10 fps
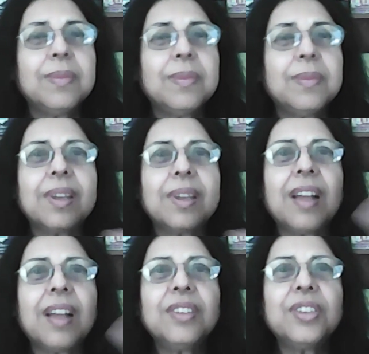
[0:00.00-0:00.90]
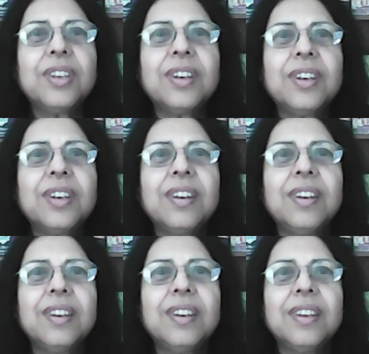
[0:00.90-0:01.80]
the
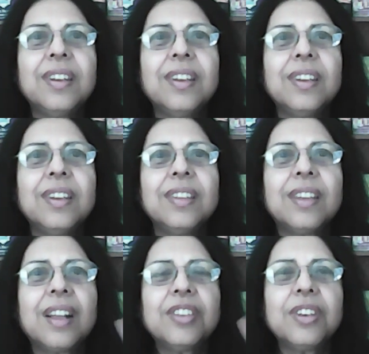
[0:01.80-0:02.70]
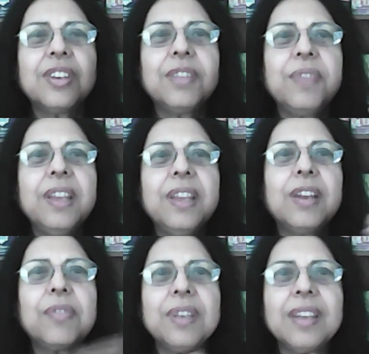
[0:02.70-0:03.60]
the cultural feel
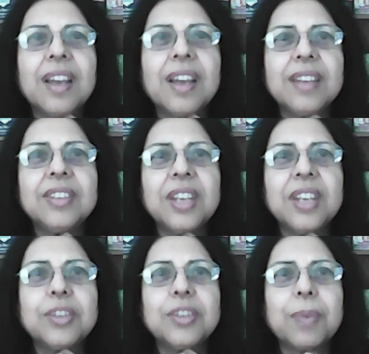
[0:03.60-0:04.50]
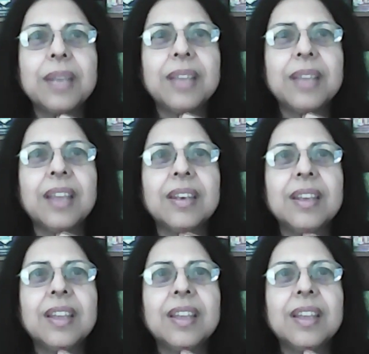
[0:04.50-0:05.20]
of India had changed by then,